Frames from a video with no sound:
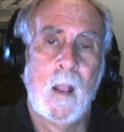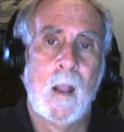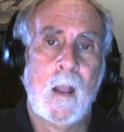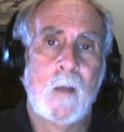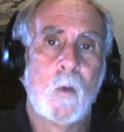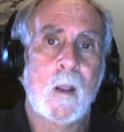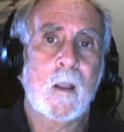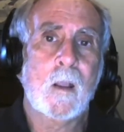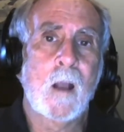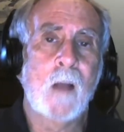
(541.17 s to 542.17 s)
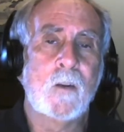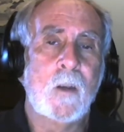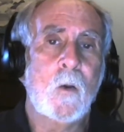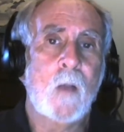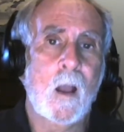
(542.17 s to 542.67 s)
And Rick got
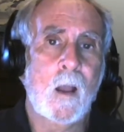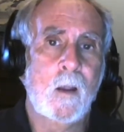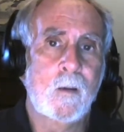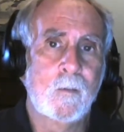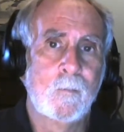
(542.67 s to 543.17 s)
teary-eyed.